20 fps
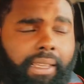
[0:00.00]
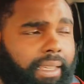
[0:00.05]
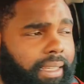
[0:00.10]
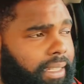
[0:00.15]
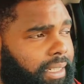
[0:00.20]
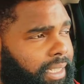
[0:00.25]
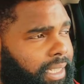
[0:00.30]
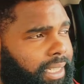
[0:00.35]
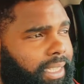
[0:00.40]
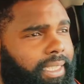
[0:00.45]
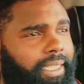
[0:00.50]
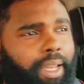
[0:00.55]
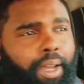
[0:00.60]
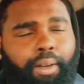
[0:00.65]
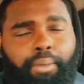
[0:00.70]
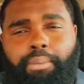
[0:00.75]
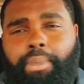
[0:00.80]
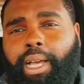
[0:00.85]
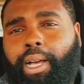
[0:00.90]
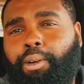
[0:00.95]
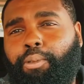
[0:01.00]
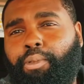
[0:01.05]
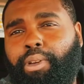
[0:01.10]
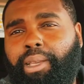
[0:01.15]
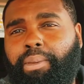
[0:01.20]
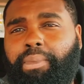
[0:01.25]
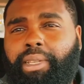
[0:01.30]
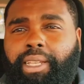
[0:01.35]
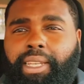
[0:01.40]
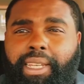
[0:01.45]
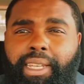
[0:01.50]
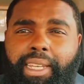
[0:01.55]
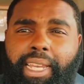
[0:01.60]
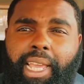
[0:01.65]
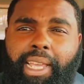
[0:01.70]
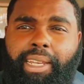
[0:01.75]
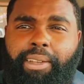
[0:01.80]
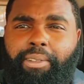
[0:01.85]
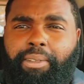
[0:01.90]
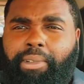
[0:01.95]
She's talking about women.
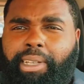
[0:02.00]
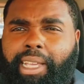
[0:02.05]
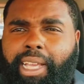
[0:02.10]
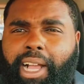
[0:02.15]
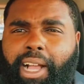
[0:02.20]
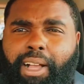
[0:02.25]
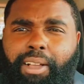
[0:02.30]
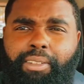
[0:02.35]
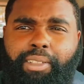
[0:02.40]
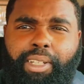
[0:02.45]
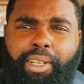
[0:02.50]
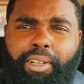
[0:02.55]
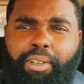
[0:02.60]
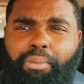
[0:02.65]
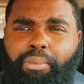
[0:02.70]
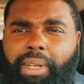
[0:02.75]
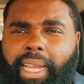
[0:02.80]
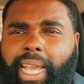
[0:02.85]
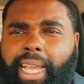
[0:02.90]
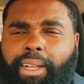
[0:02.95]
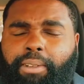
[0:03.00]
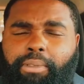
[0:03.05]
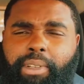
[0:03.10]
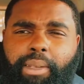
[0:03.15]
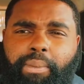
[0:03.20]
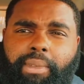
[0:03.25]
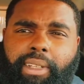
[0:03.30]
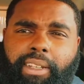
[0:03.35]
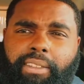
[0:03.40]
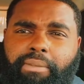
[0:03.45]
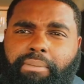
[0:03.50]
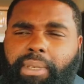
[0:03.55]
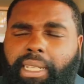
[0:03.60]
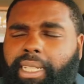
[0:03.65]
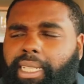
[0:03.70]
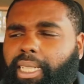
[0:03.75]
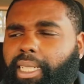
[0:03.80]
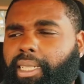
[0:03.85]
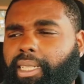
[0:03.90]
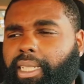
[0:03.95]
They, we all know black women have
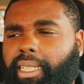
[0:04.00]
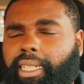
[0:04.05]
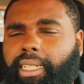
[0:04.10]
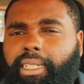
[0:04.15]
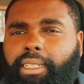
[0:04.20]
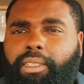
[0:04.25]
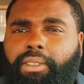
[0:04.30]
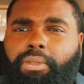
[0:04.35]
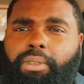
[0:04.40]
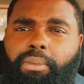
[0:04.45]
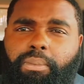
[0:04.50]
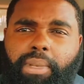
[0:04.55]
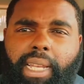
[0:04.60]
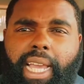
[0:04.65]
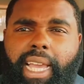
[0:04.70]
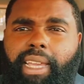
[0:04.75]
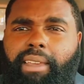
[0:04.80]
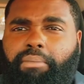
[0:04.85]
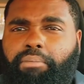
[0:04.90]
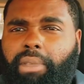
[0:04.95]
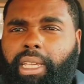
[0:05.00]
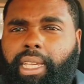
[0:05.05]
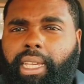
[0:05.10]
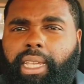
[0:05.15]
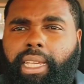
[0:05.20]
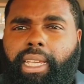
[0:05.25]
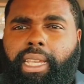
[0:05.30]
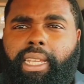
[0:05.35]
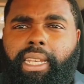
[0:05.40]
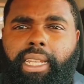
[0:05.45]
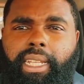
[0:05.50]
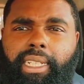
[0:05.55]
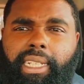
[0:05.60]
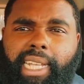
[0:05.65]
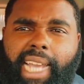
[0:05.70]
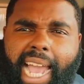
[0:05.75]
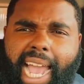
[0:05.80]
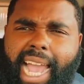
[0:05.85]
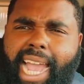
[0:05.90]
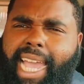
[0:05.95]
been the leaders for black men and
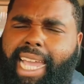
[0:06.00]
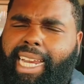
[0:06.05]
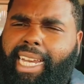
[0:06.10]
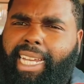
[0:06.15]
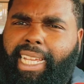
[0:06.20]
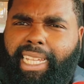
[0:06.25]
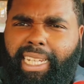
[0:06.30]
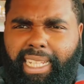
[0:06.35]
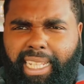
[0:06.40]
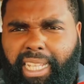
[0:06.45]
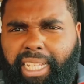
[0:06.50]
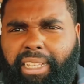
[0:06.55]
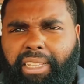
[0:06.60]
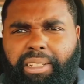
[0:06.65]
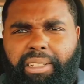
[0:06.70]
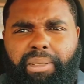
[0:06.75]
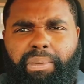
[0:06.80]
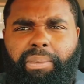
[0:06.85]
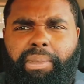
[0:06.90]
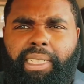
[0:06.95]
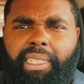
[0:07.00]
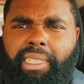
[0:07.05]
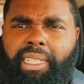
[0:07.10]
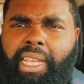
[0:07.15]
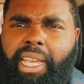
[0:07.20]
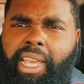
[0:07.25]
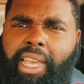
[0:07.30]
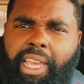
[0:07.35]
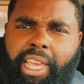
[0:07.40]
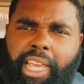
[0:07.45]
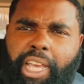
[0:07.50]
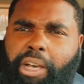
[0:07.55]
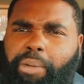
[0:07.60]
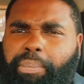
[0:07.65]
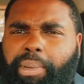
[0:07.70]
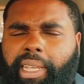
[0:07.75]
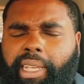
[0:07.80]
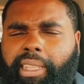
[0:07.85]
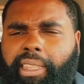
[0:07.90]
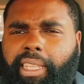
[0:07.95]
guiding them and
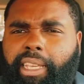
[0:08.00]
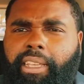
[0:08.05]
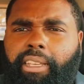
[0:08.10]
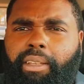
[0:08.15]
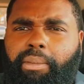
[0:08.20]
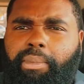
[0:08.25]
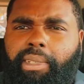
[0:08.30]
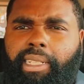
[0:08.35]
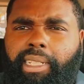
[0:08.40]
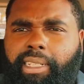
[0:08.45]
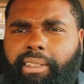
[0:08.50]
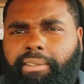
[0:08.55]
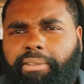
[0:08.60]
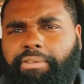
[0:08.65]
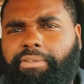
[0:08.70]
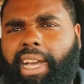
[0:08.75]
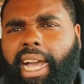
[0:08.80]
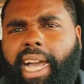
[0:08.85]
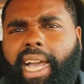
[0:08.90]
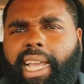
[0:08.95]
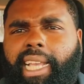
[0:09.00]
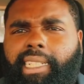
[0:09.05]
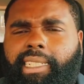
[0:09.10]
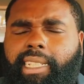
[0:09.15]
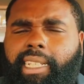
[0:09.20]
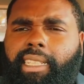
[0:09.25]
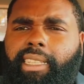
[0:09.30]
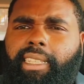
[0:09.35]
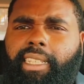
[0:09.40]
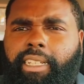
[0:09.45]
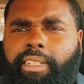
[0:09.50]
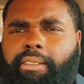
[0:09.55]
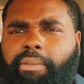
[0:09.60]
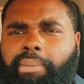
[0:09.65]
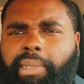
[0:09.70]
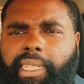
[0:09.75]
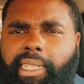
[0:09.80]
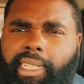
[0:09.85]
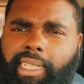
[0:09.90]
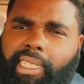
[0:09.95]
helping them and advising them
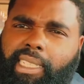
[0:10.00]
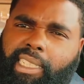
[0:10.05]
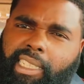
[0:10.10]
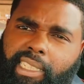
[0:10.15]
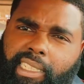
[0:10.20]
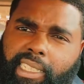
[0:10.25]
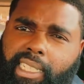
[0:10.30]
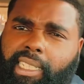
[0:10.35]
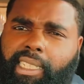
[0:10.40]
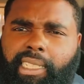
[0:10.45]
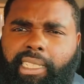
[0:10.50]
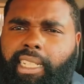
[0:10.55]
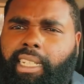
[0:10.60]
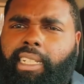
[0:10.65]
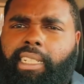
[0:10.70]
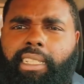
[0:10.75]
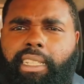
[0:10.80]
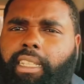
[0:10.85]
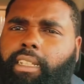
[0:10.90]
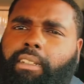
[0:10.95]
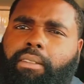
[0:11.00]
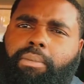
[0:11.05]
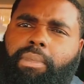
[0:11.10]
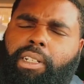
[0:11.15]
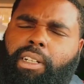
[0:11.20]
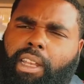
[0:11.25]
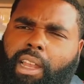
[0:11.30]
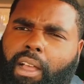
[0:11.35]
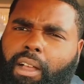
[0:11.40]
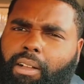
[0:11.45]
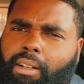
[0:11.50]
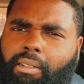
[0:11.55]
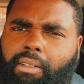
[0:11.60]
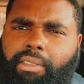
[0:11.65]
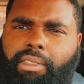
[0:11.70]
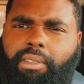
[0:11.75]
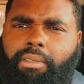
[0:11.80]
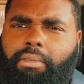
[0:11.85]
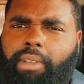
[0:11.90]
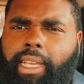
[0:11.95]
and assisting them along
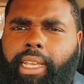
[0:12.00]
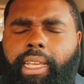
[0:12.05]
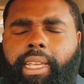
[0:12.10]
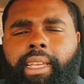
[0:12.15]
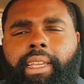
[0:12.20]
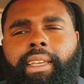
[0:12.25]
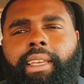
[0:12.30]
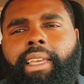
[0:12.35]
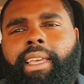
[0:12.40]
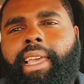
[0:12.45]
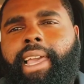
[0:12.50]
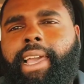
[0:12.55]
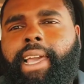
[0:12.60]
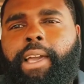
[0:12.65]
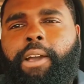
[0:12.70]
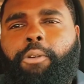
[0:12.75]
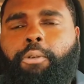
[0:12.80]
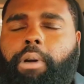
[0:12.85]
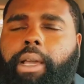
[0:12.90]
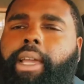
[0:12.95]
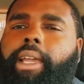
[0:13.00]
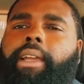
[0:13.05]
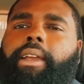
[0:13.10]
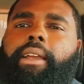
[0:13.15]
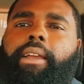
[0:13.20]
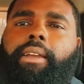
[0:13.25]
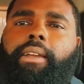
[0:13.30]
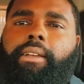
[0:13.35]
the way. Where?